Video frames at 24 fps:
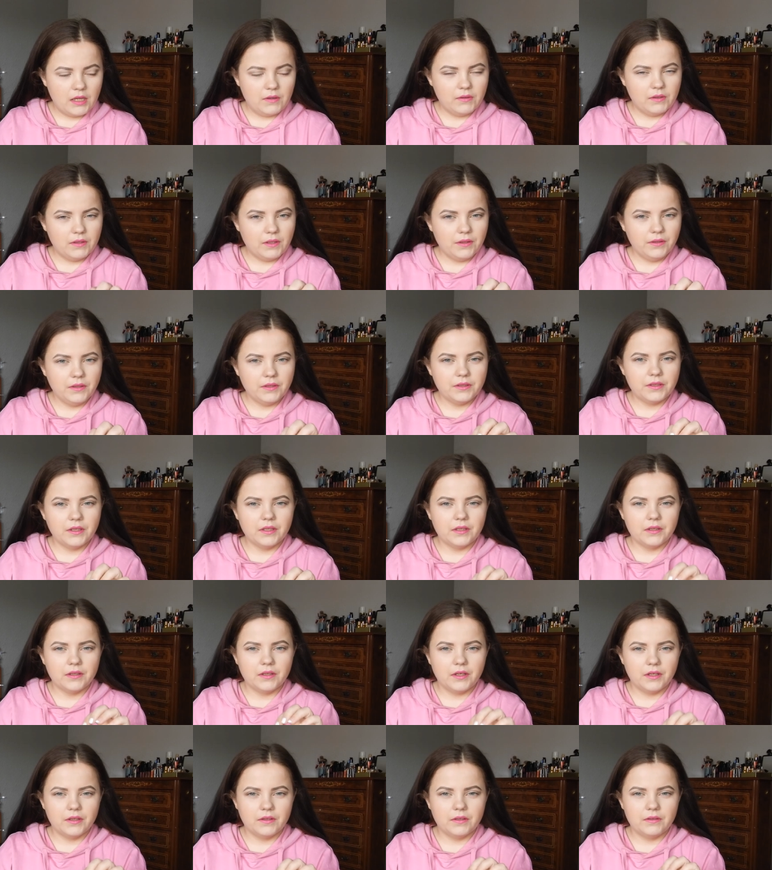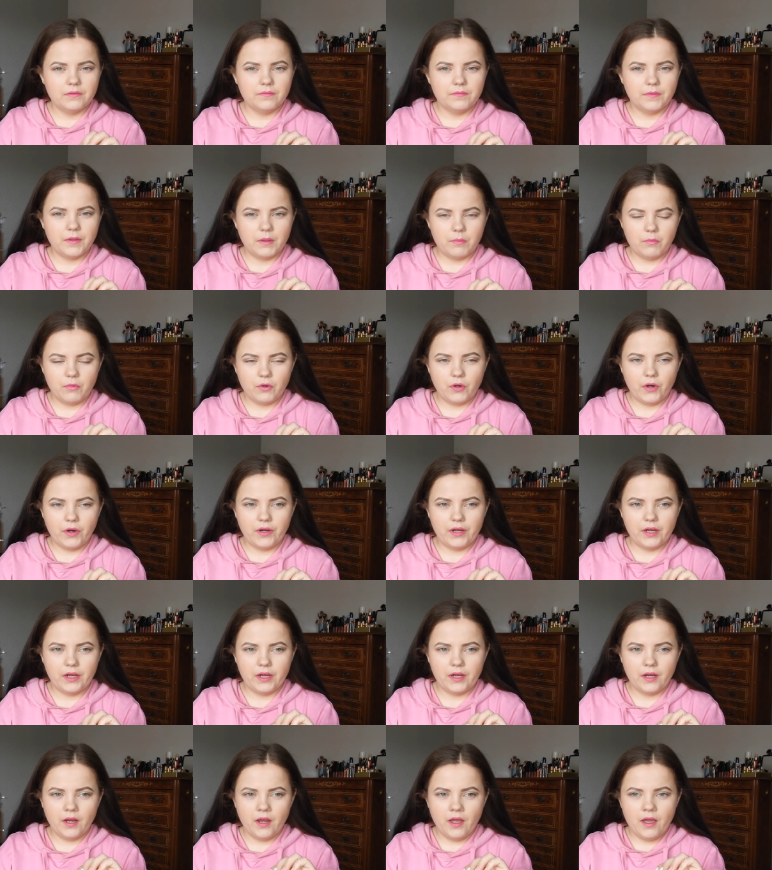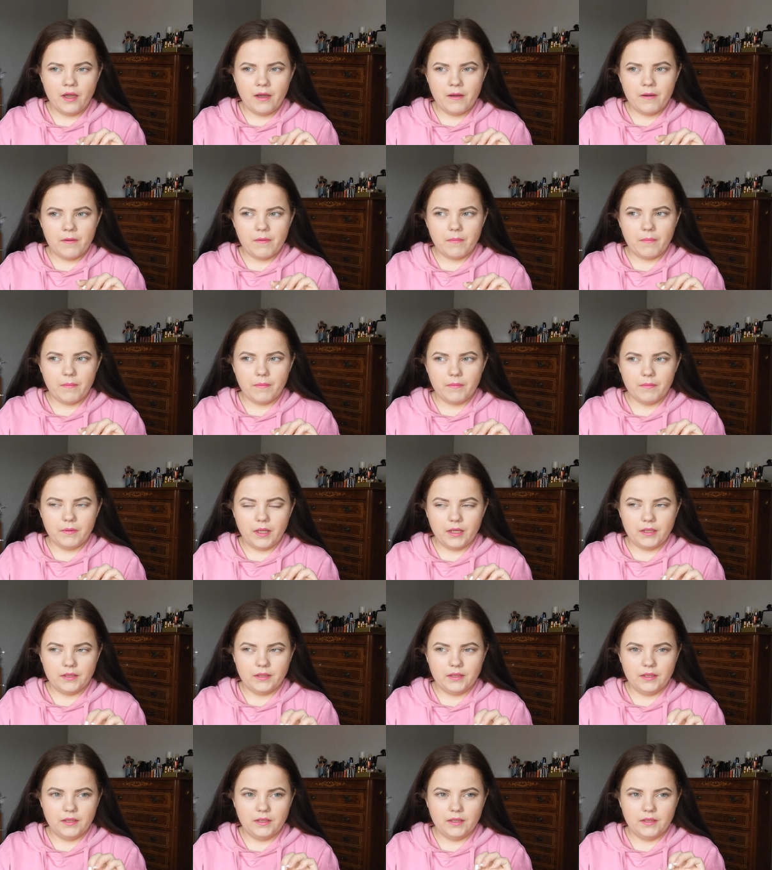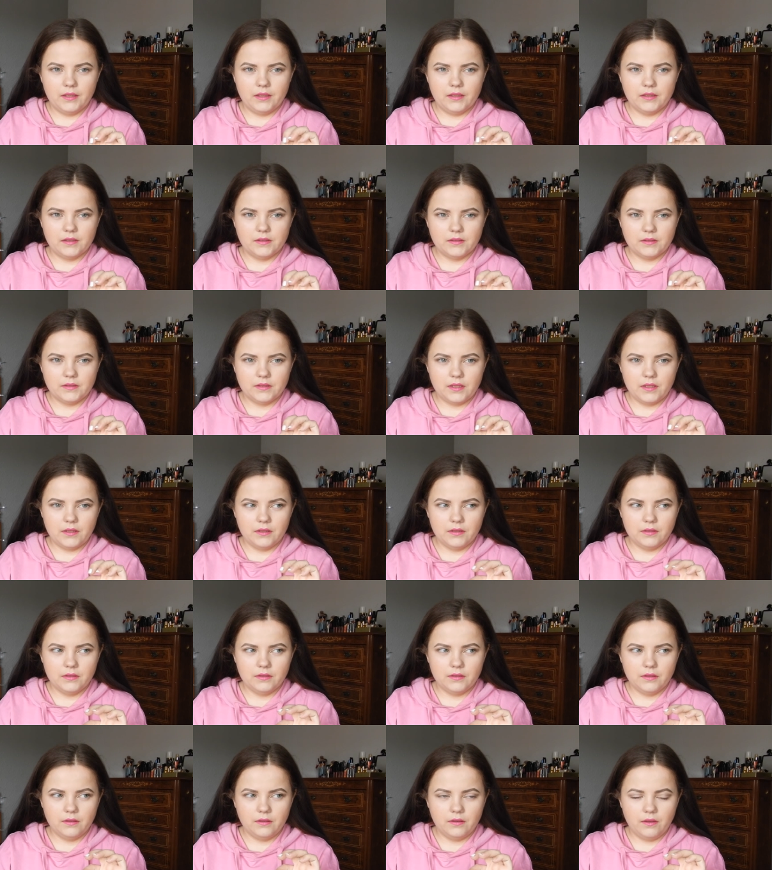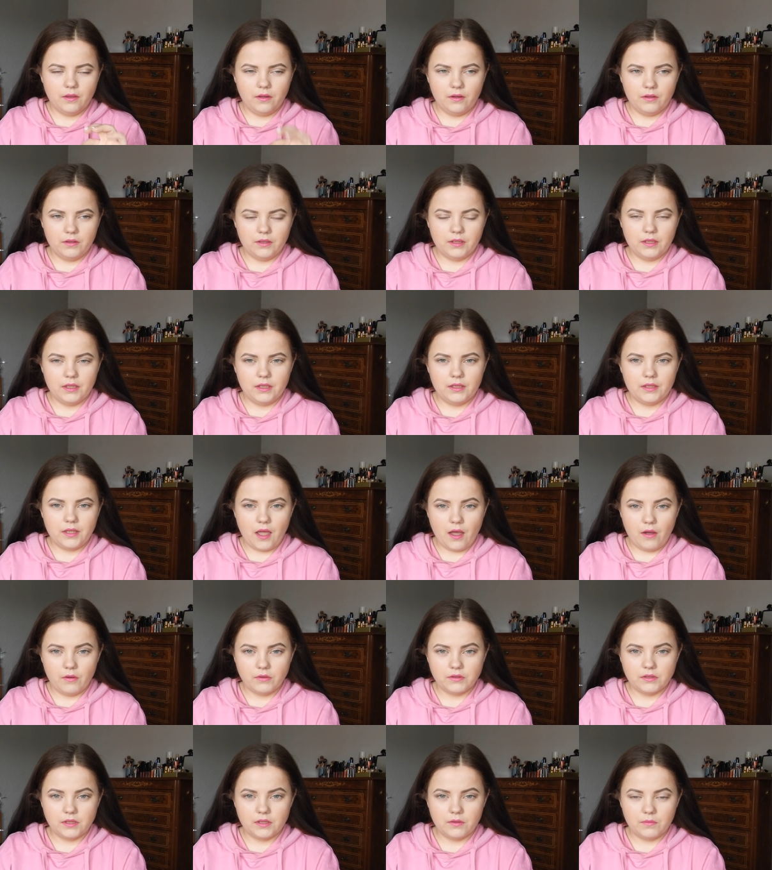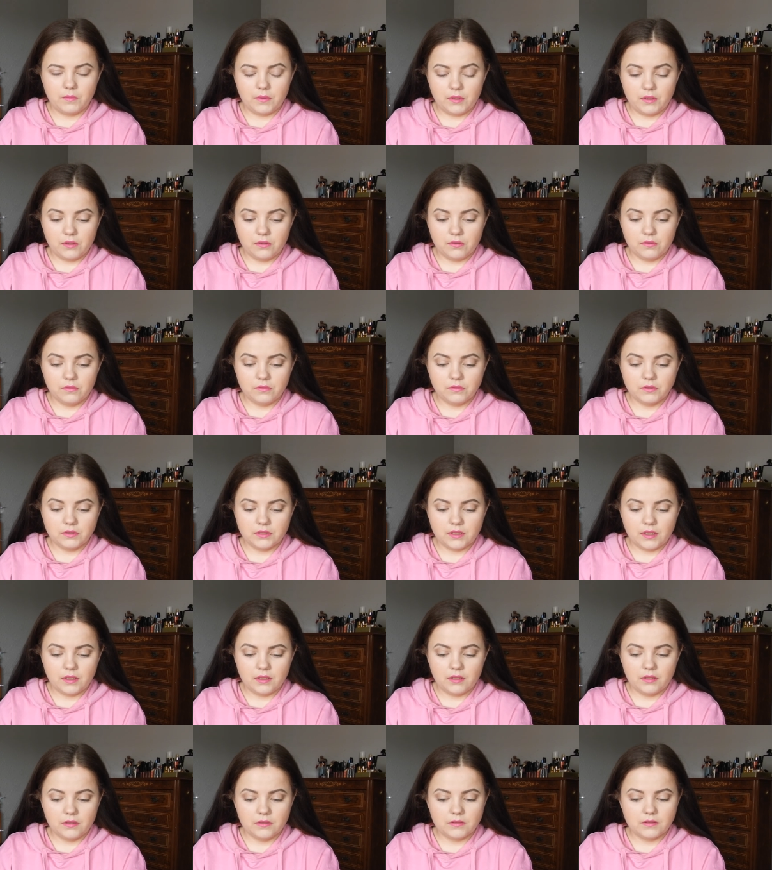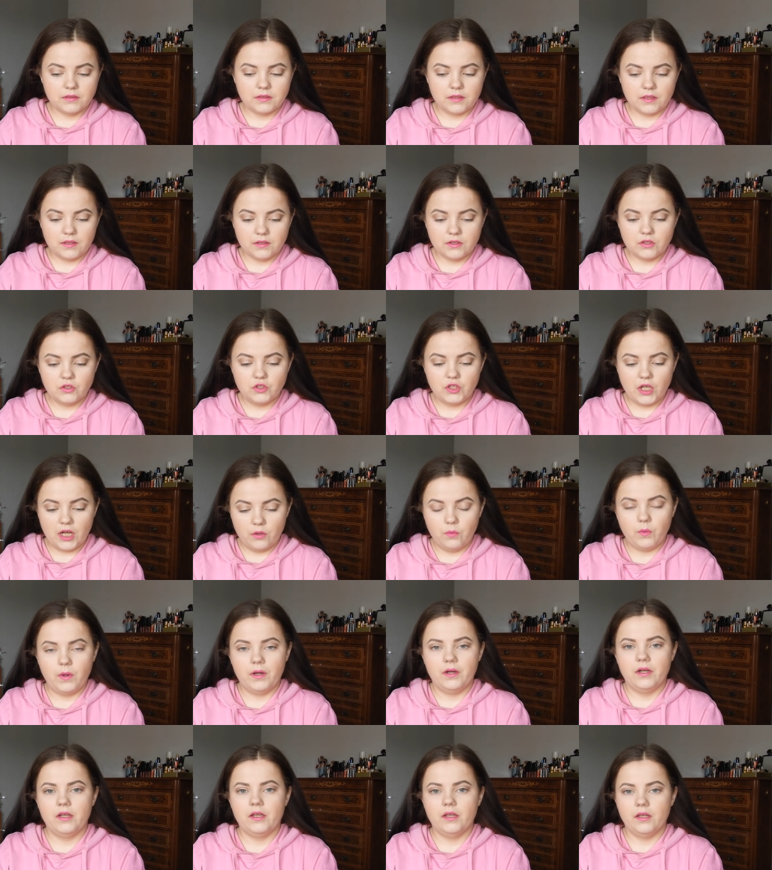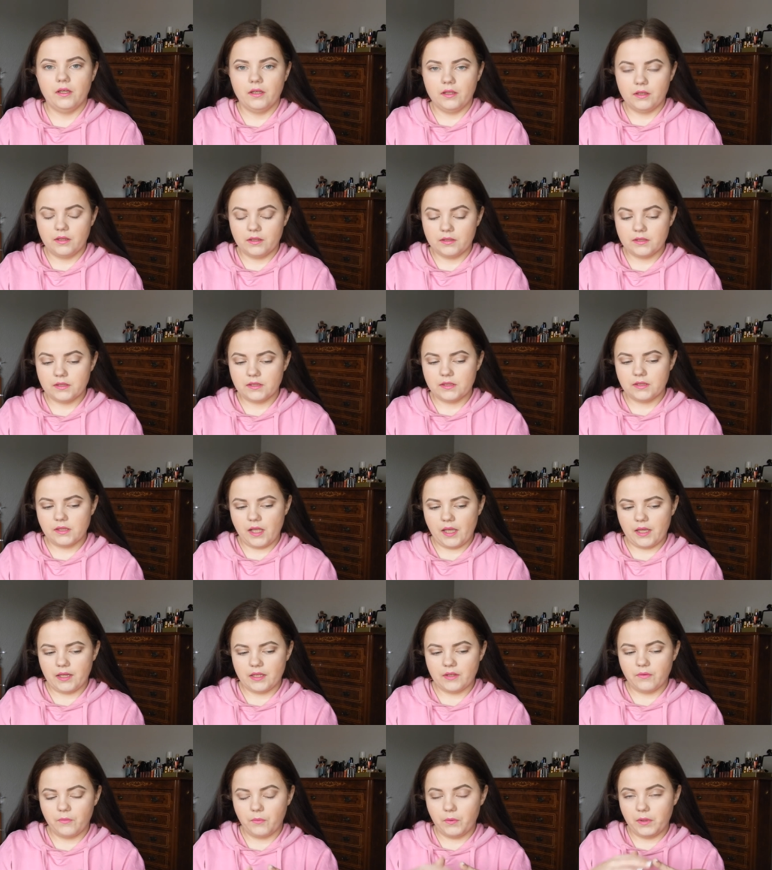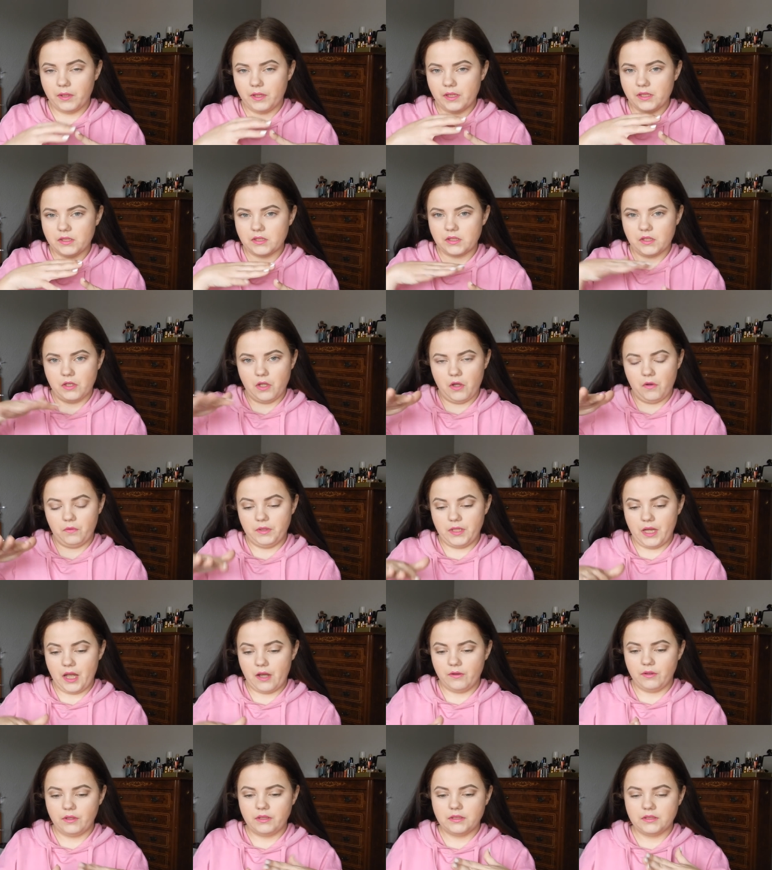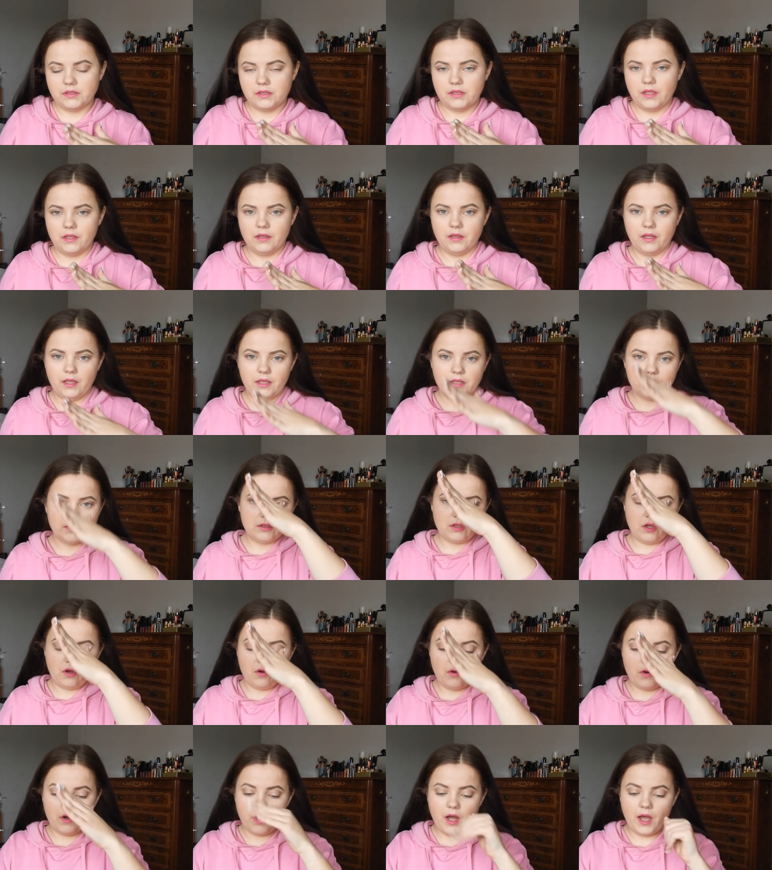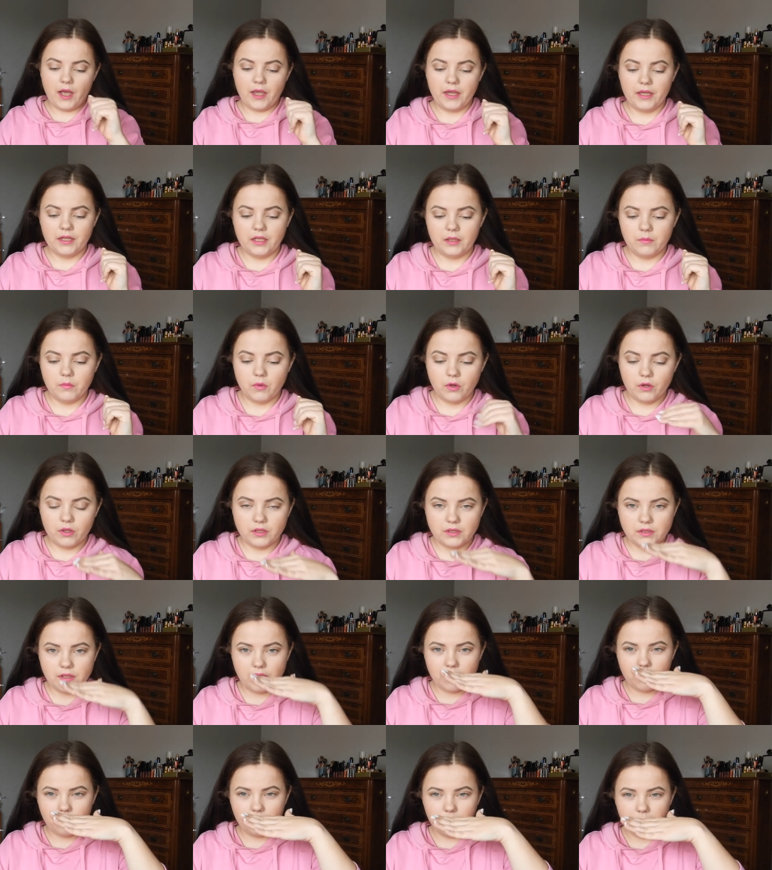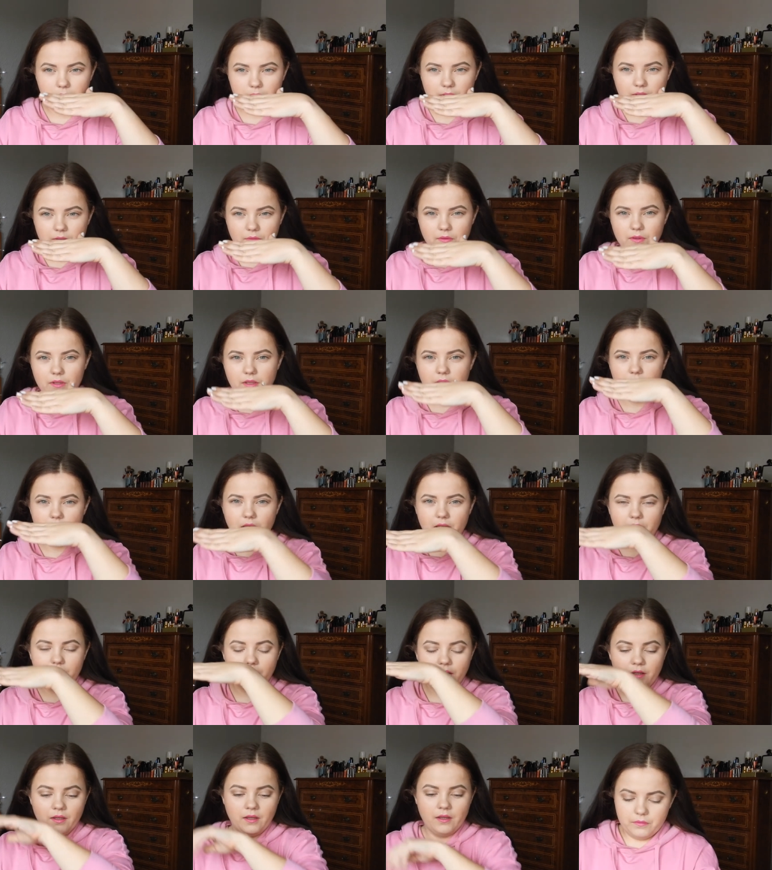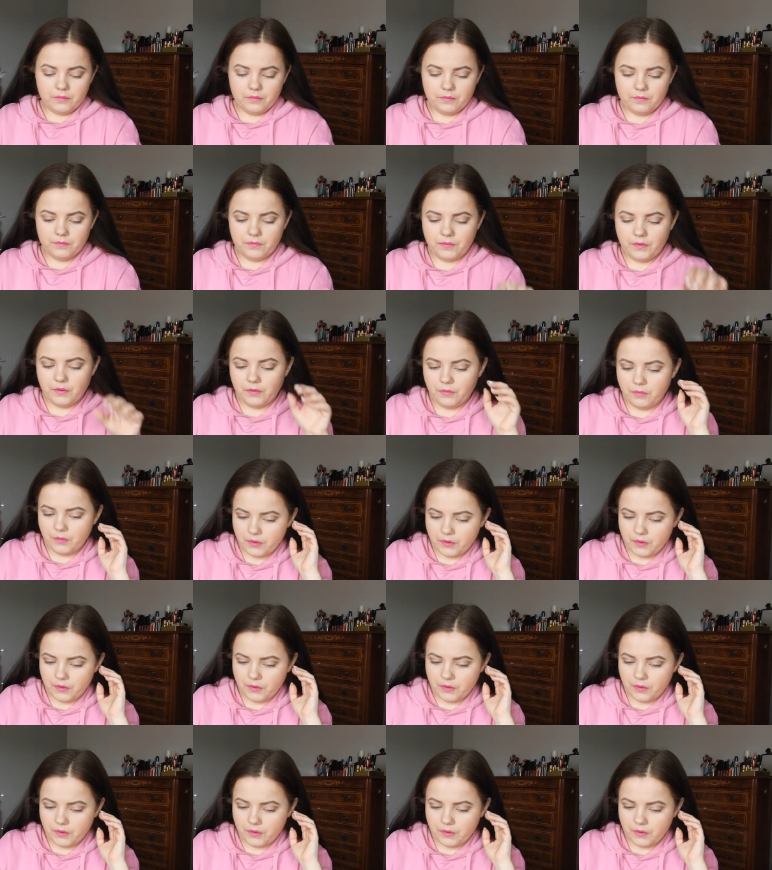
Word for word: Even something got, got in February like this 30,000 views since January it's like really slowed down it's not like so high anymore it's like really really like few